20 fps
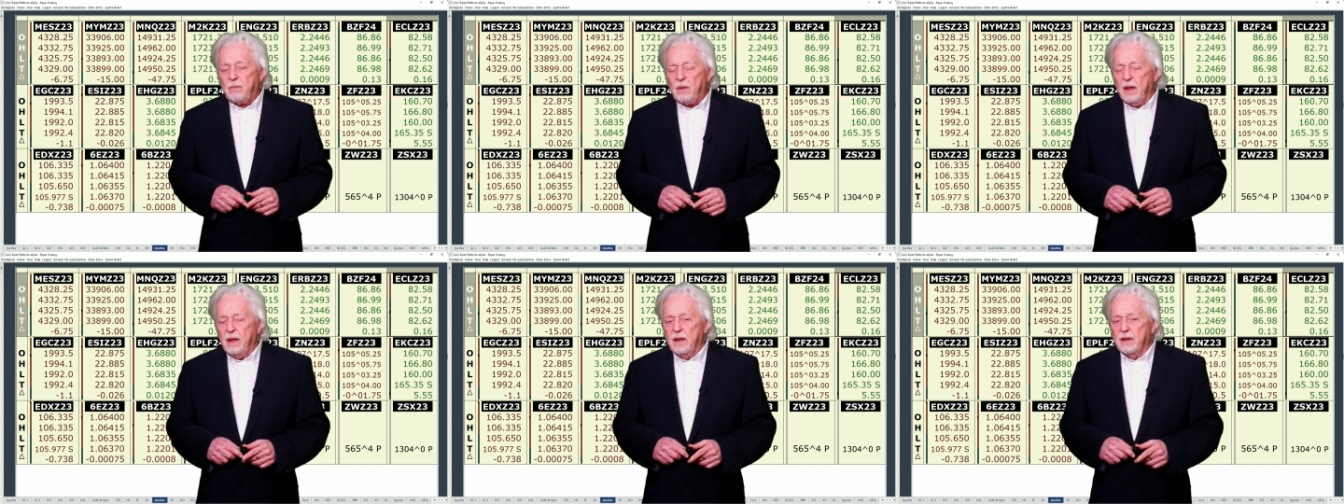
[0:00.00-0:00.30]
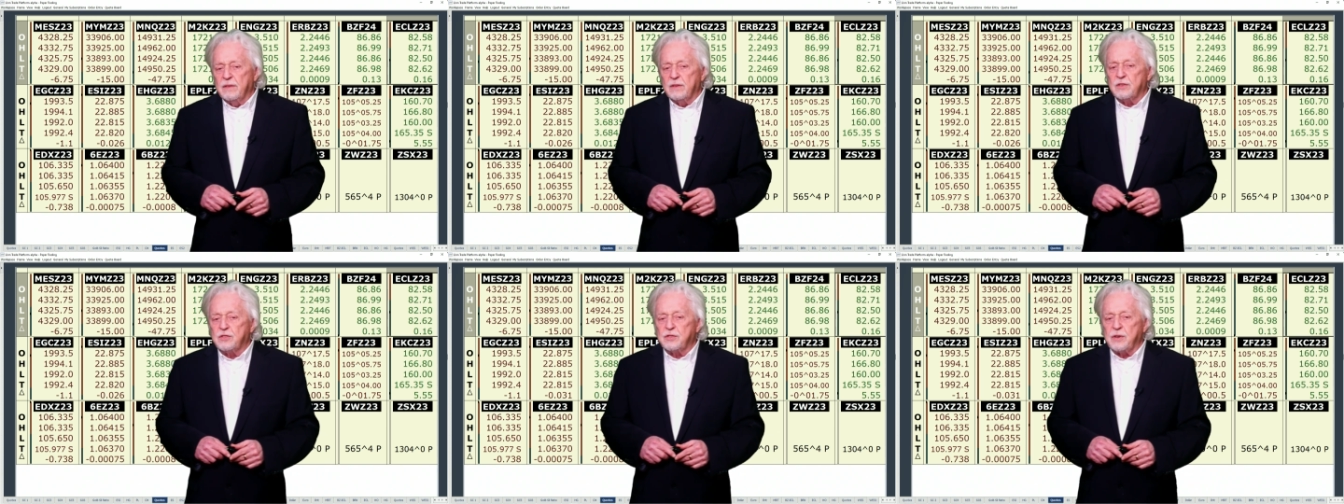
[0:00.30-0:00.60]

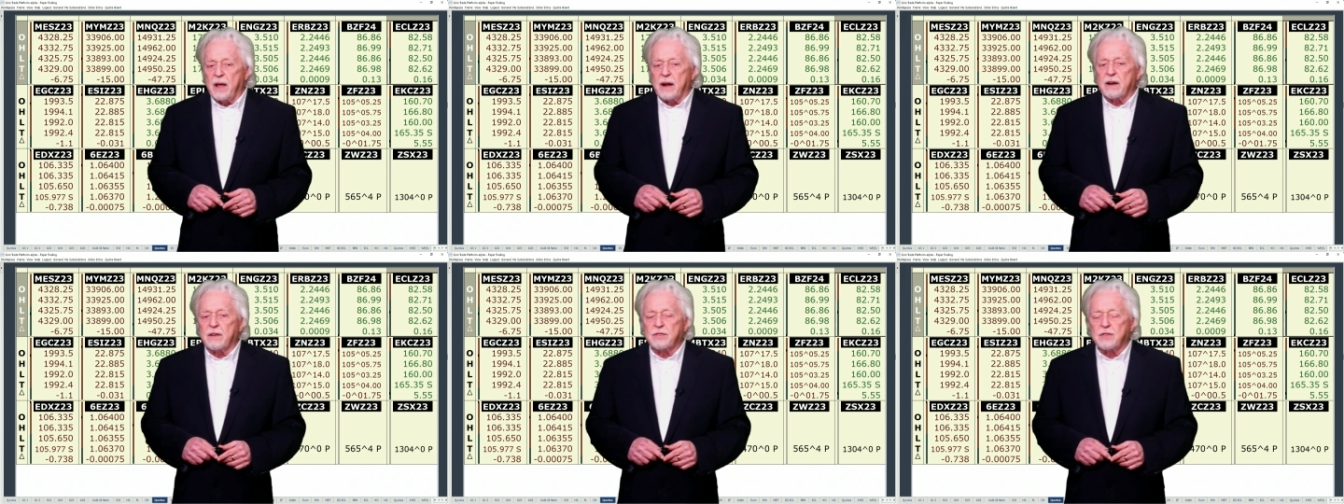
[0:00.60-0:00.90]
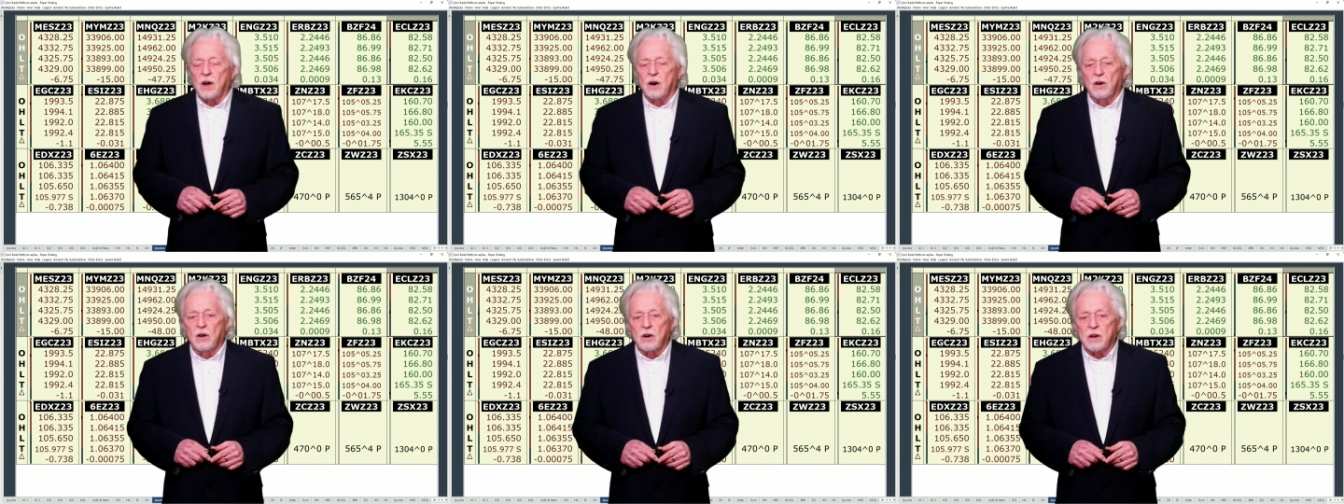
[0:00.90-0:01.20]
In the Senate,
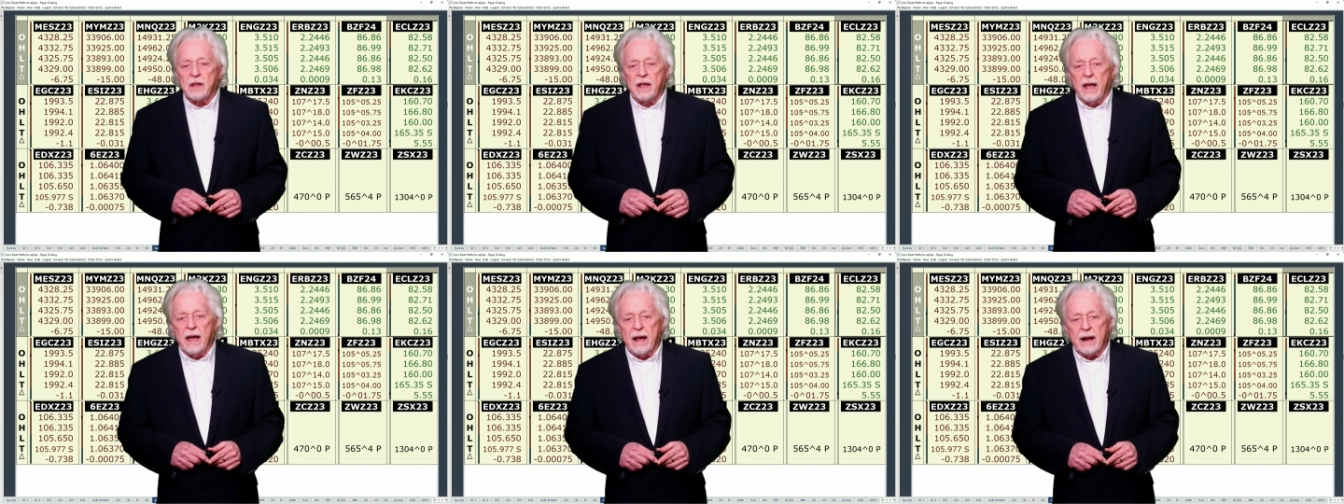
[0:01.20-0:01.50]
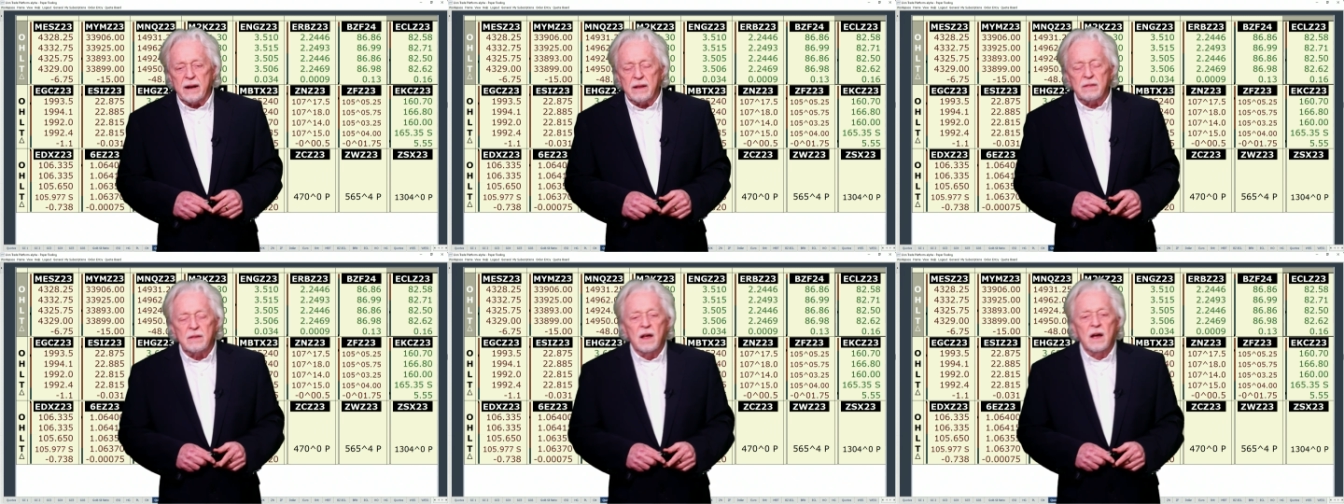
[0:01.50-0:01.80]
they'll look at
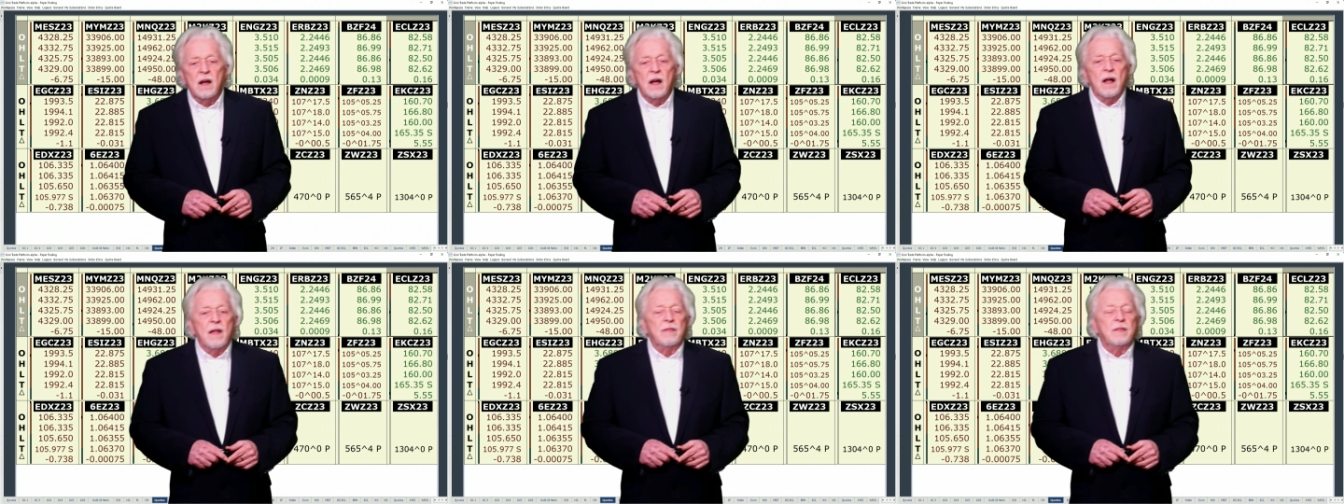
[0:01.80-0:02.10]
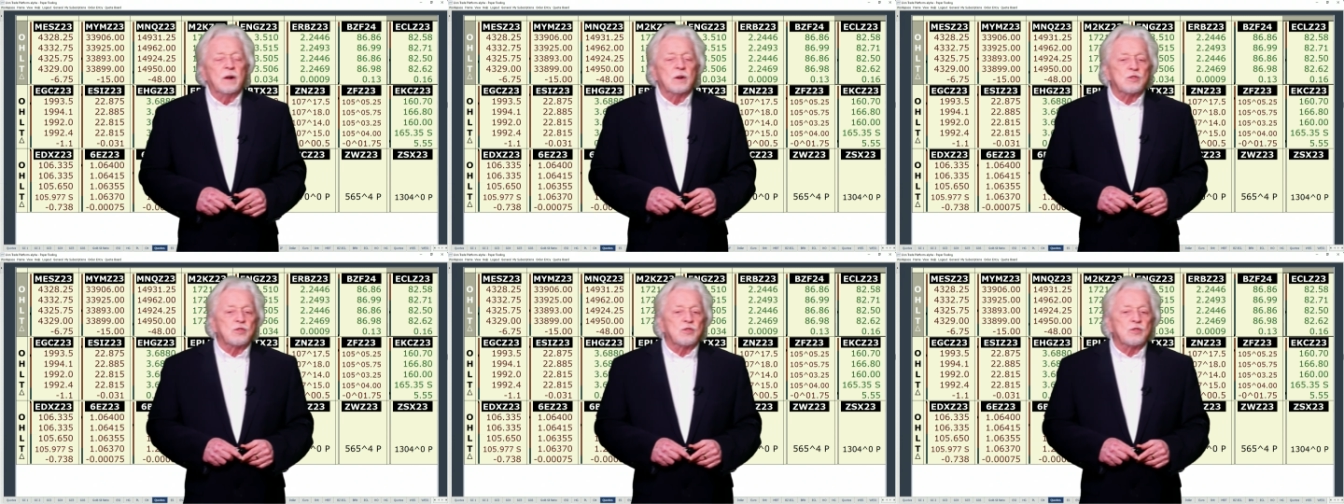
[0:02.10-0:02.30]
it. They're